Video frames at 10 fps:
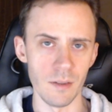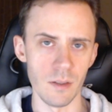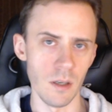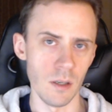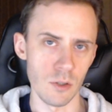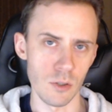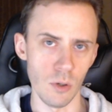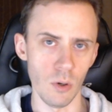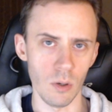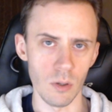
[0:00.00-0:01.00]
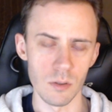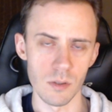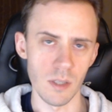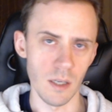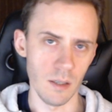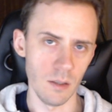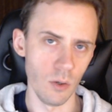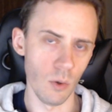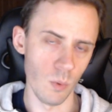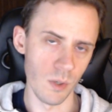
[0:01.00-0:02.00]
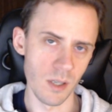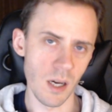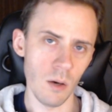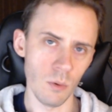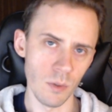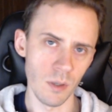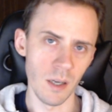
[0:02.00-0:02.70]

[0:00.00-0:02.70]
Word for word: the stock started going down,